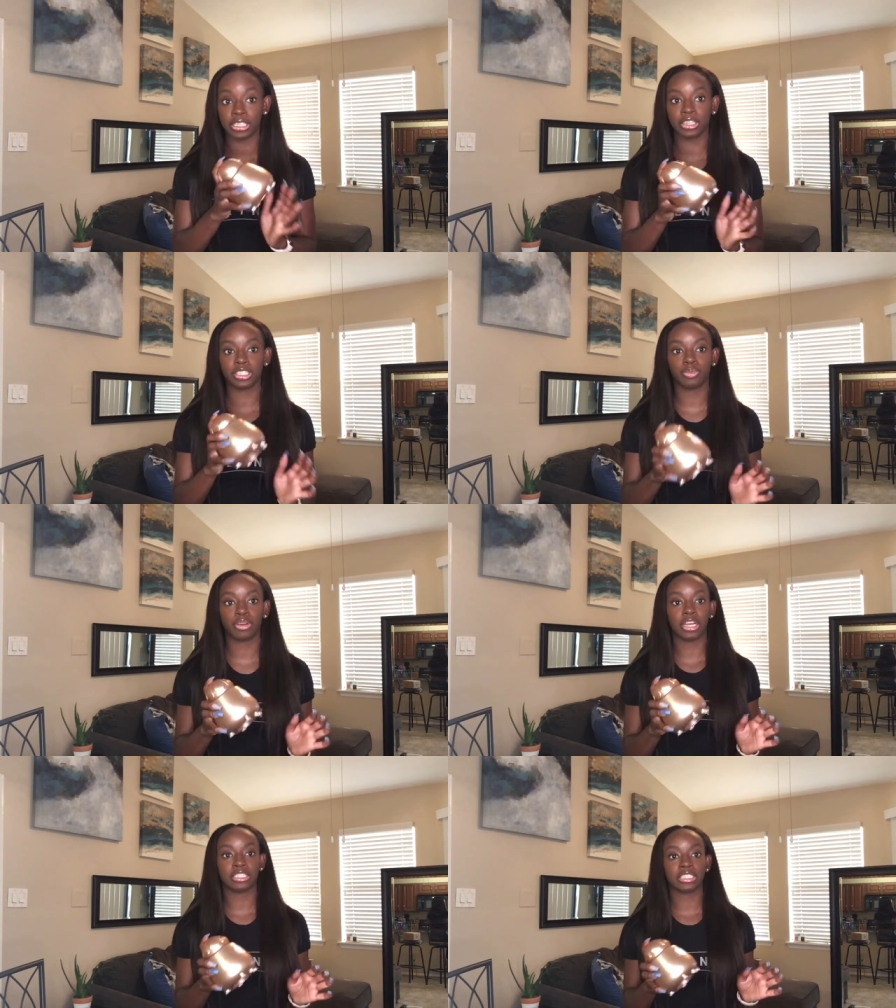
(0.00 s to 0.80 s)
this
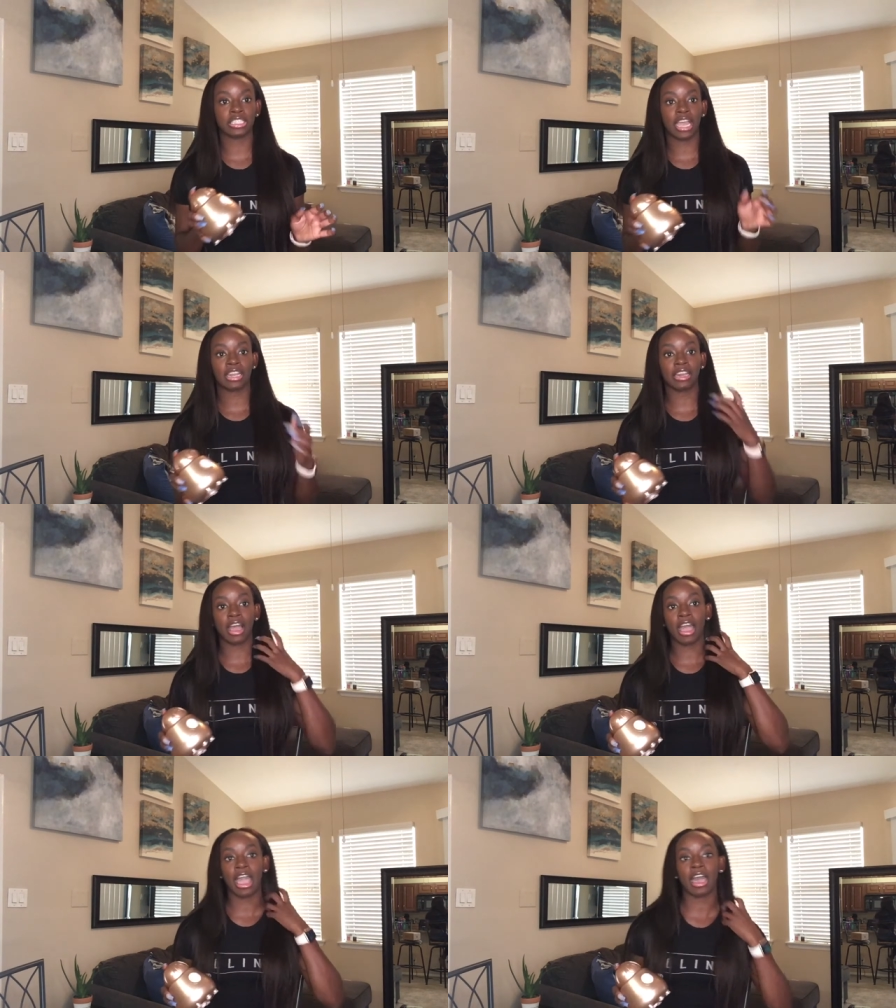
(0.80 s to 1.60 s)
brush, because I had not
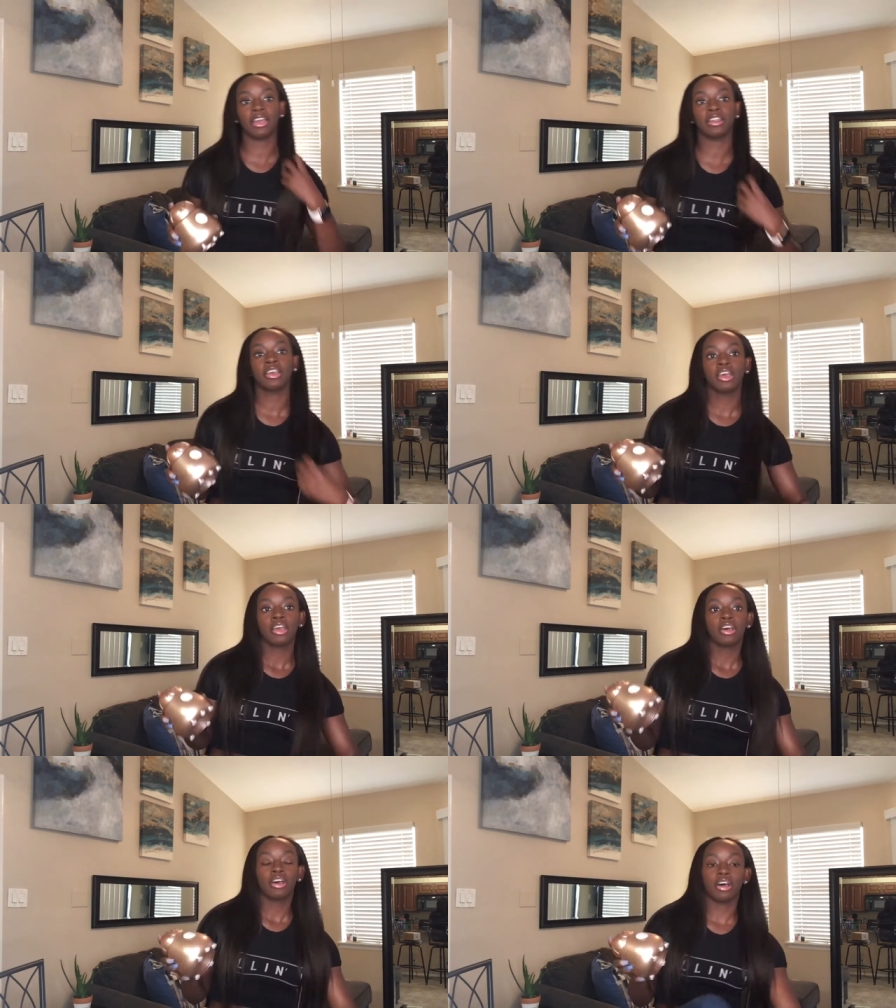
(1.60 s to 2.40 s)
had
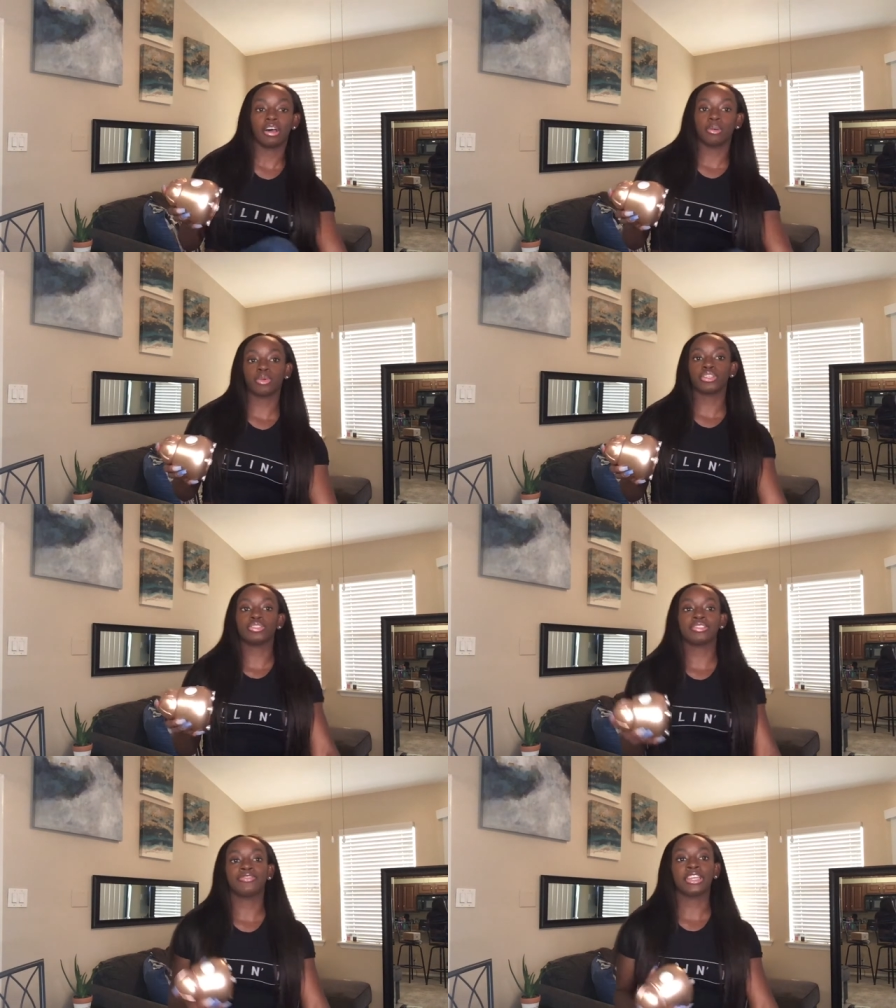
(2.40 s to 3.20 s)
or used
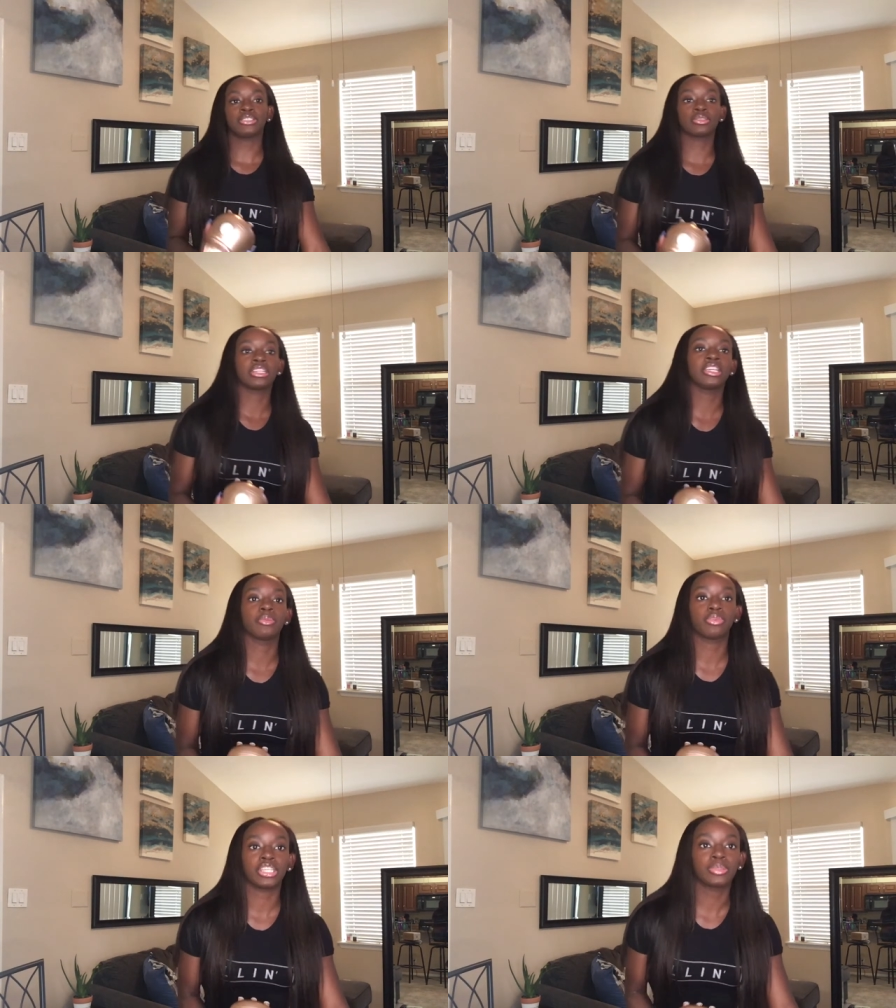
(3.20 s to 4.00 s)
a facial cleaning
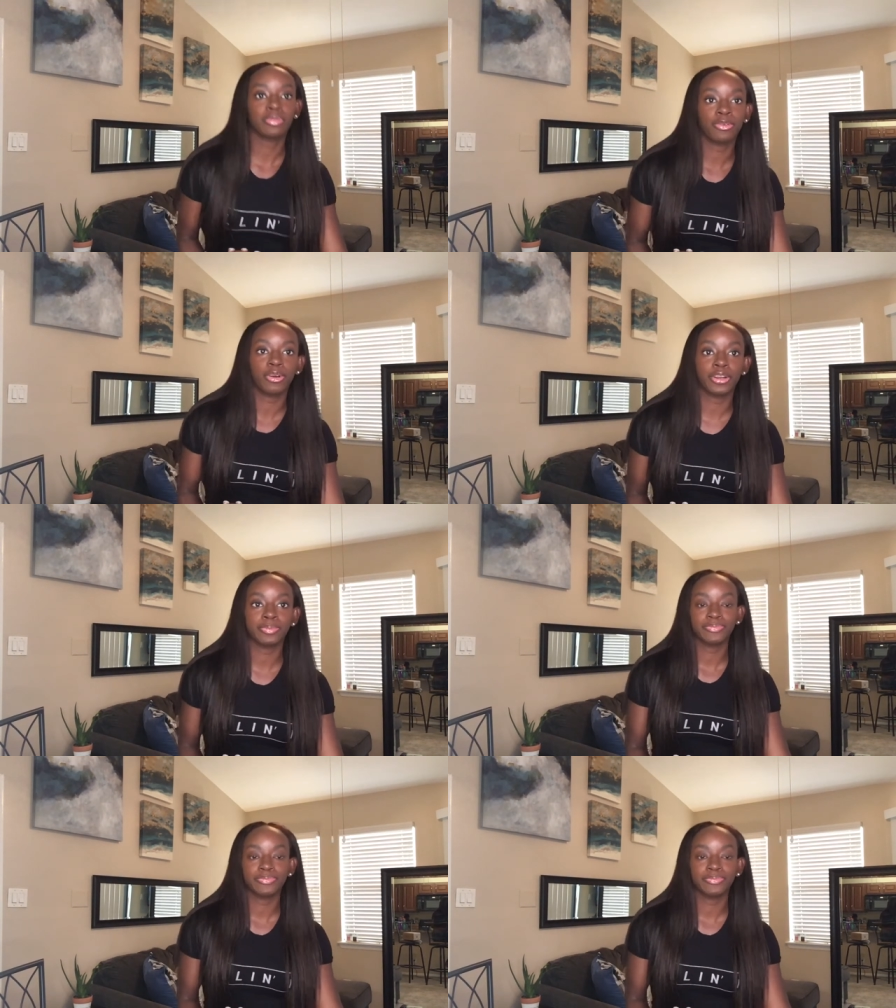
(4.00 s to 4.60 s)
brush before,